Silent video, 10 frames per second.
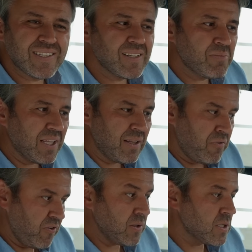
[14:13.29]
something that
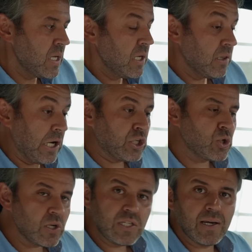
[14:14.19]
feels
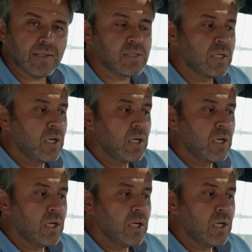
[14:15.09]
luxurious yet